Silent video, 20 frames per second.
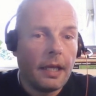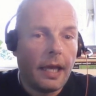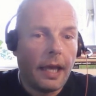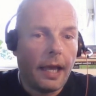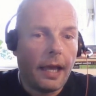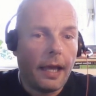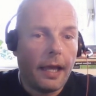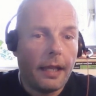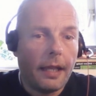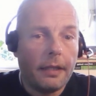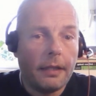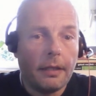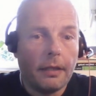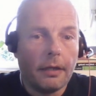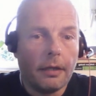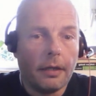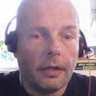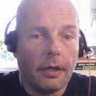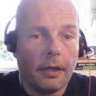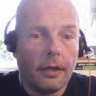And
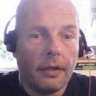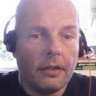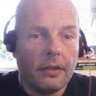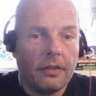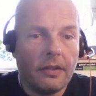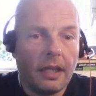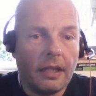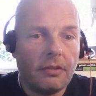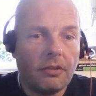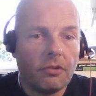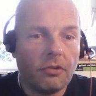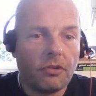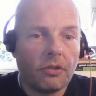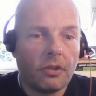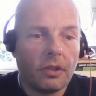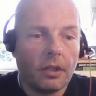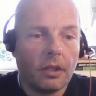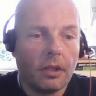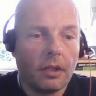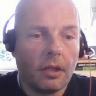they just
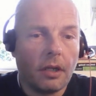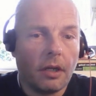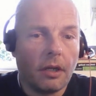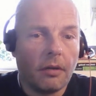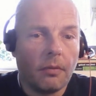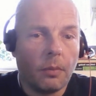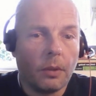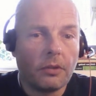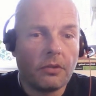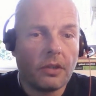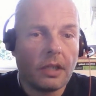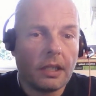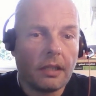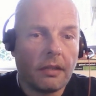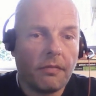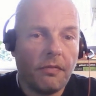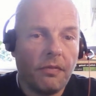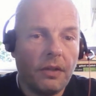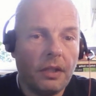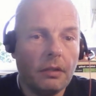want to get a
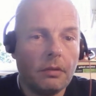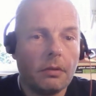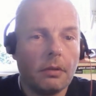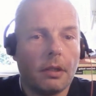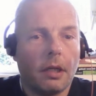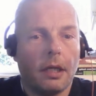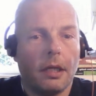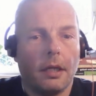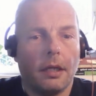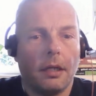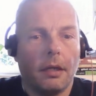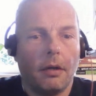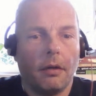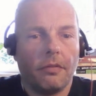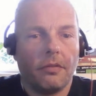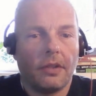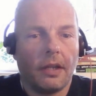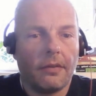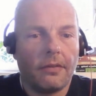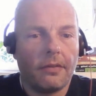feel
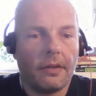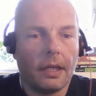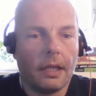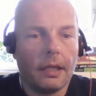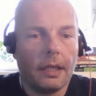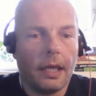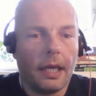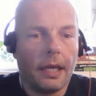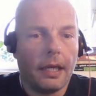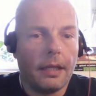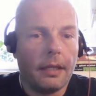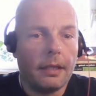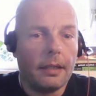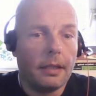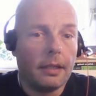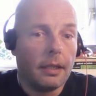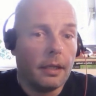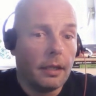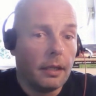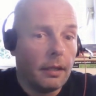of testing
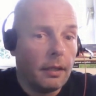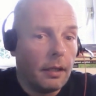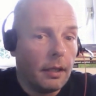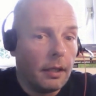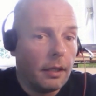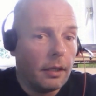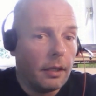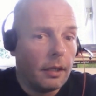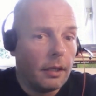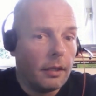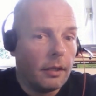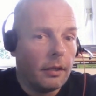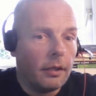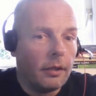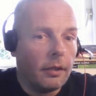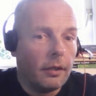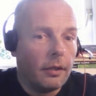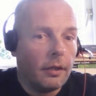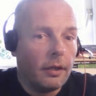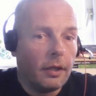and a
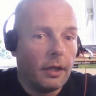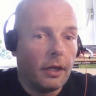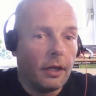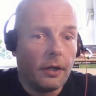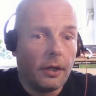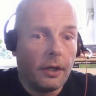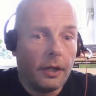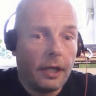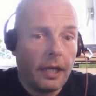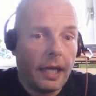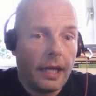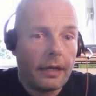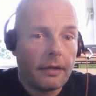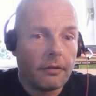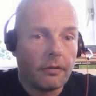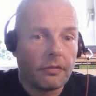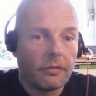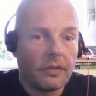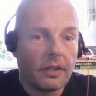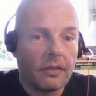hang
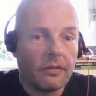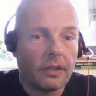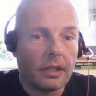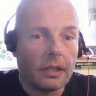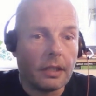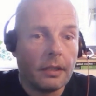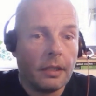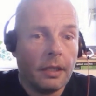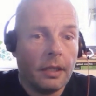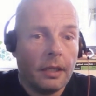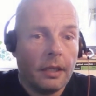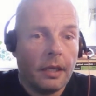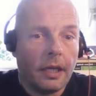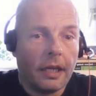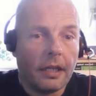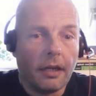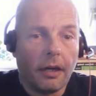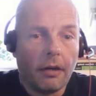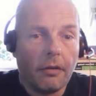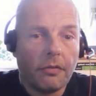of testing.
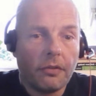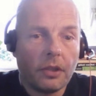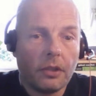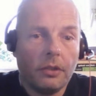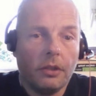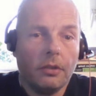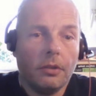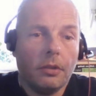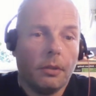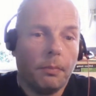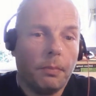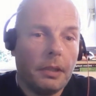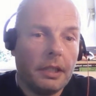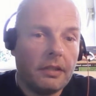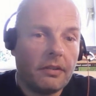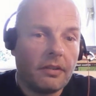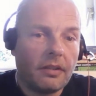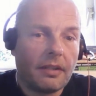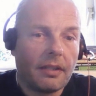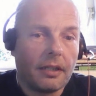And after you
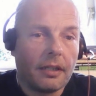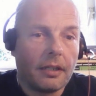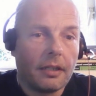completed